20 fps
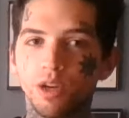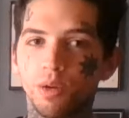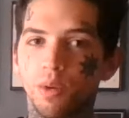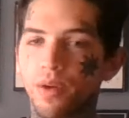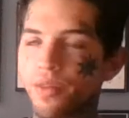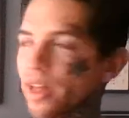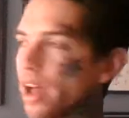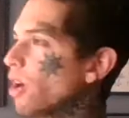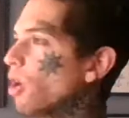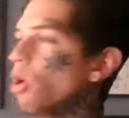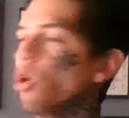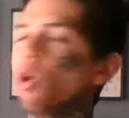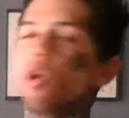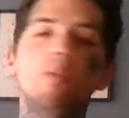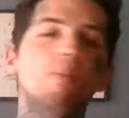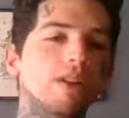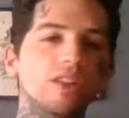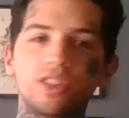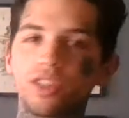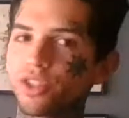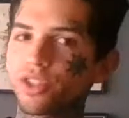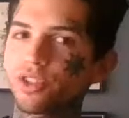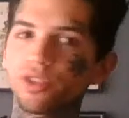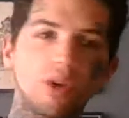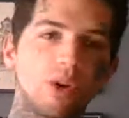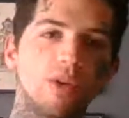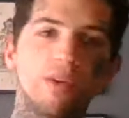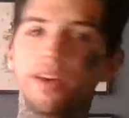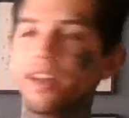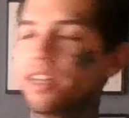without a whole bunch of
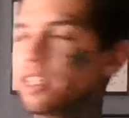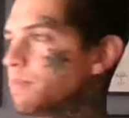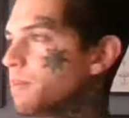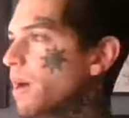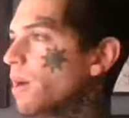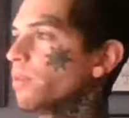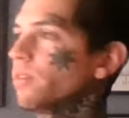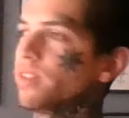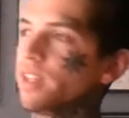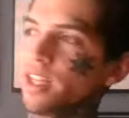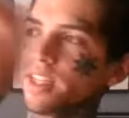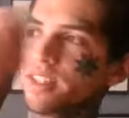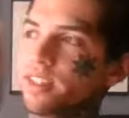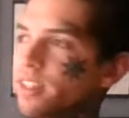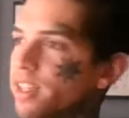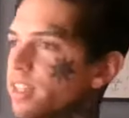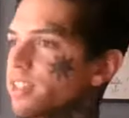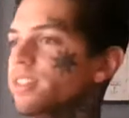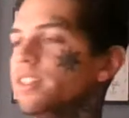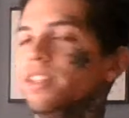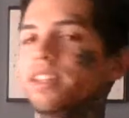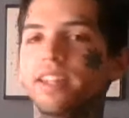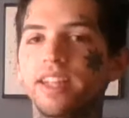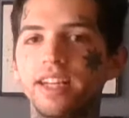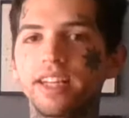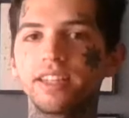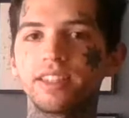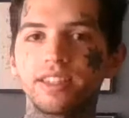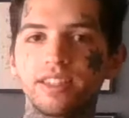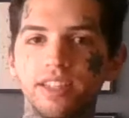stories about this, this, and
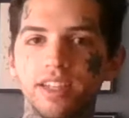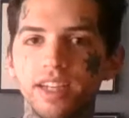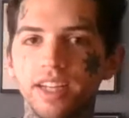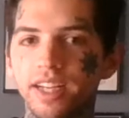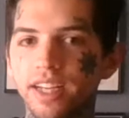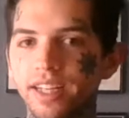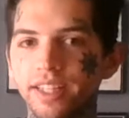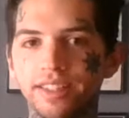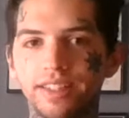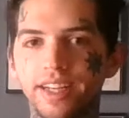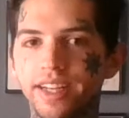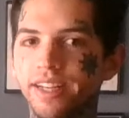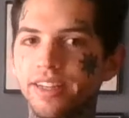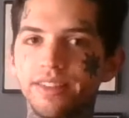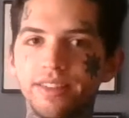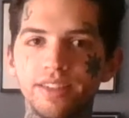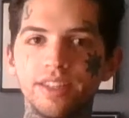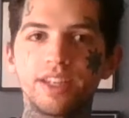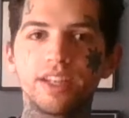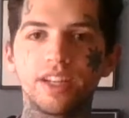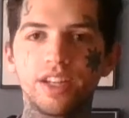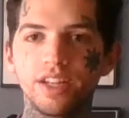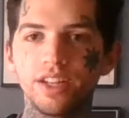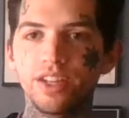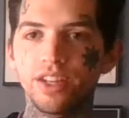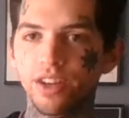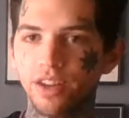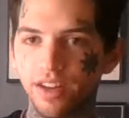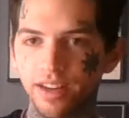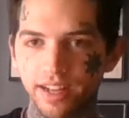this, then
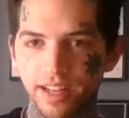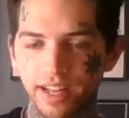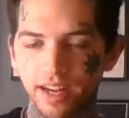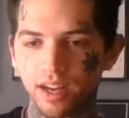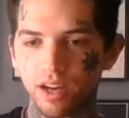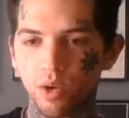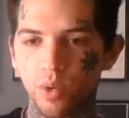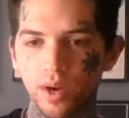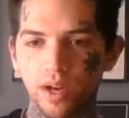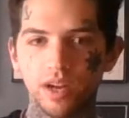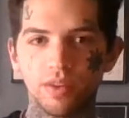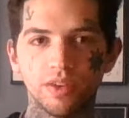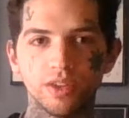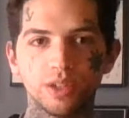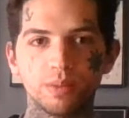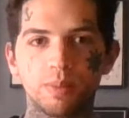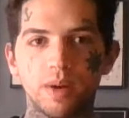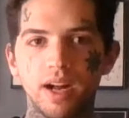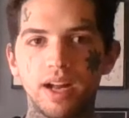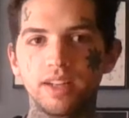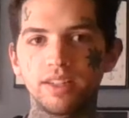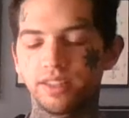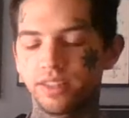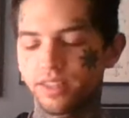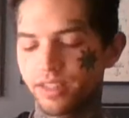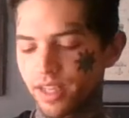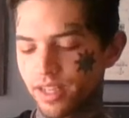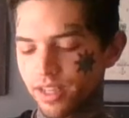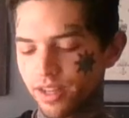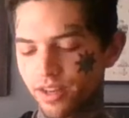you're going to get a quicker response
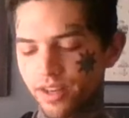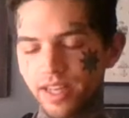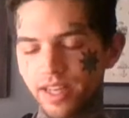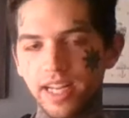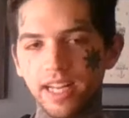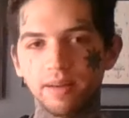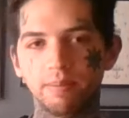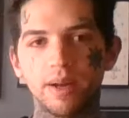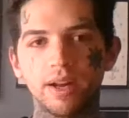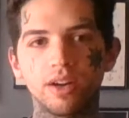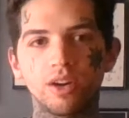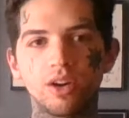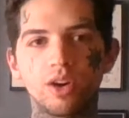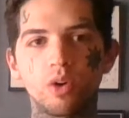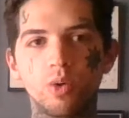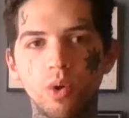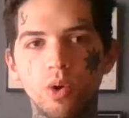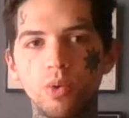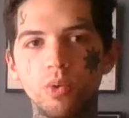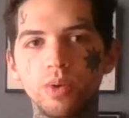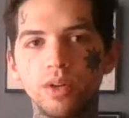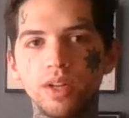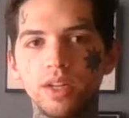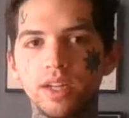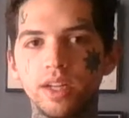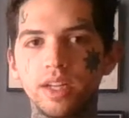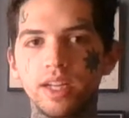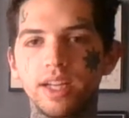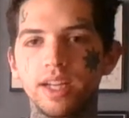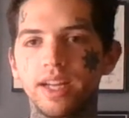and you're going to get a better quote.
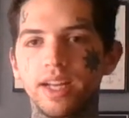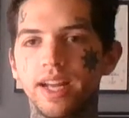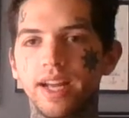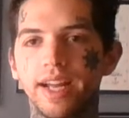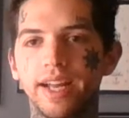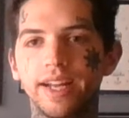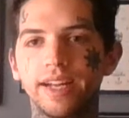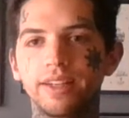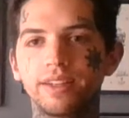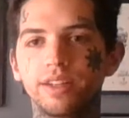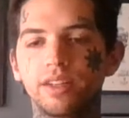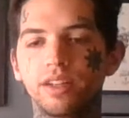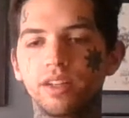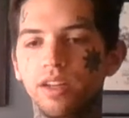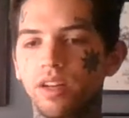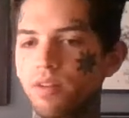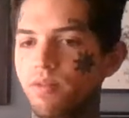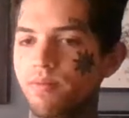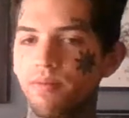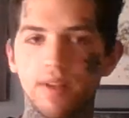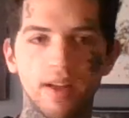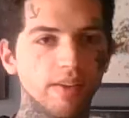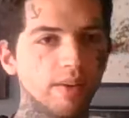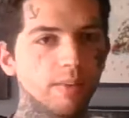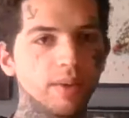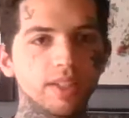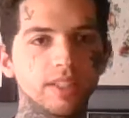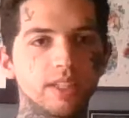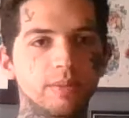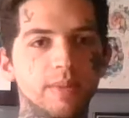And,
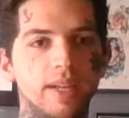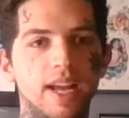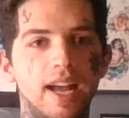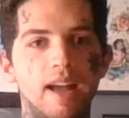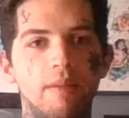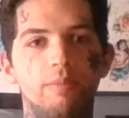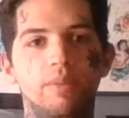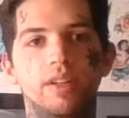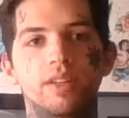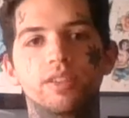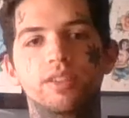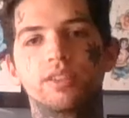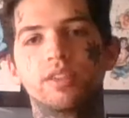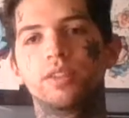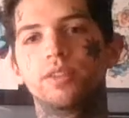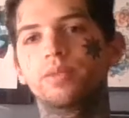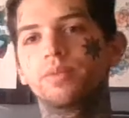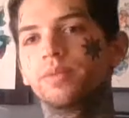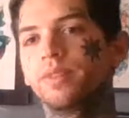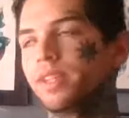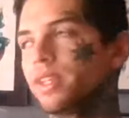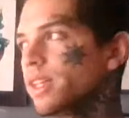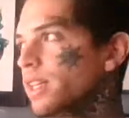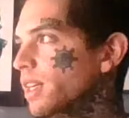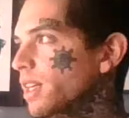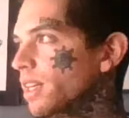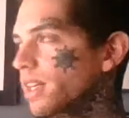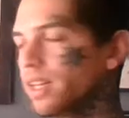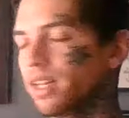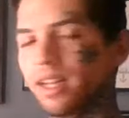everybody's going to be happy. So
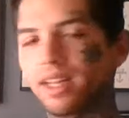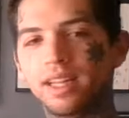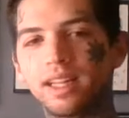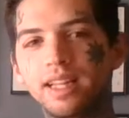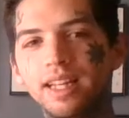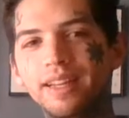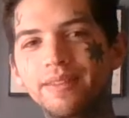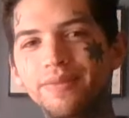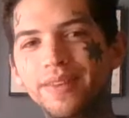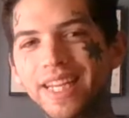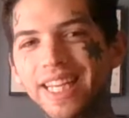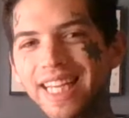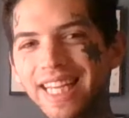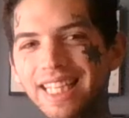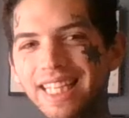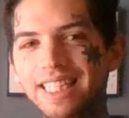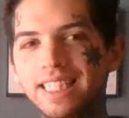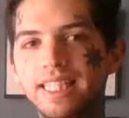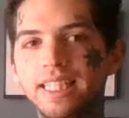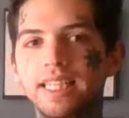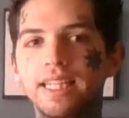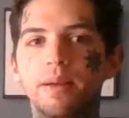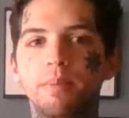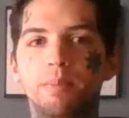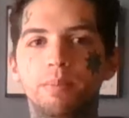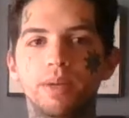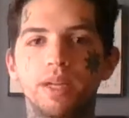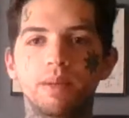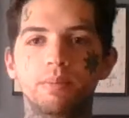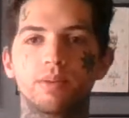live easy,
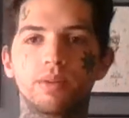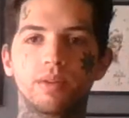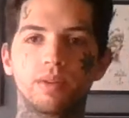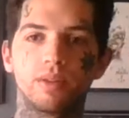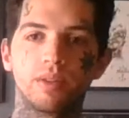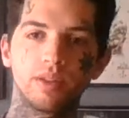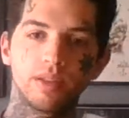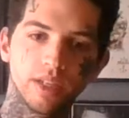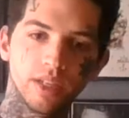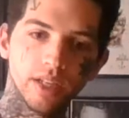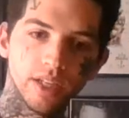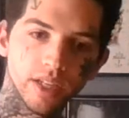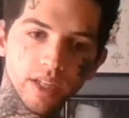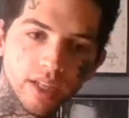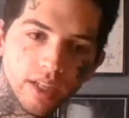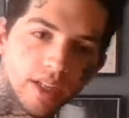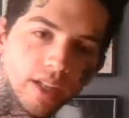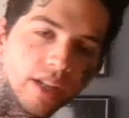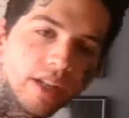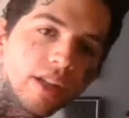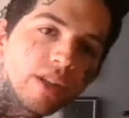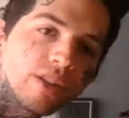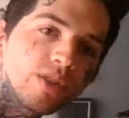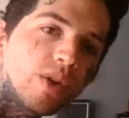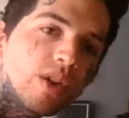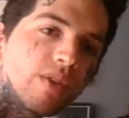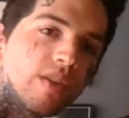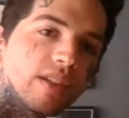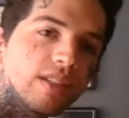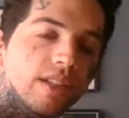people. And
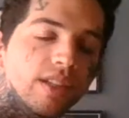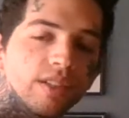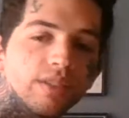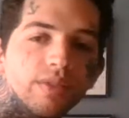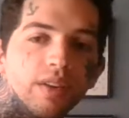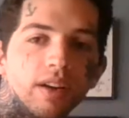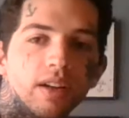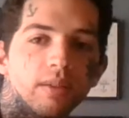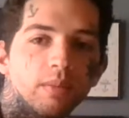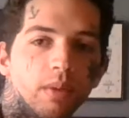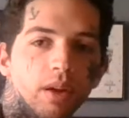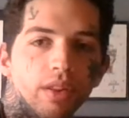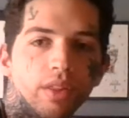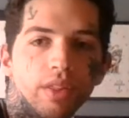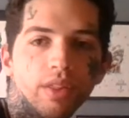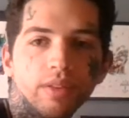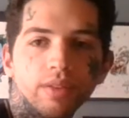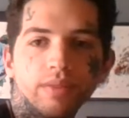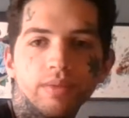enjoy the rest of this fucking month.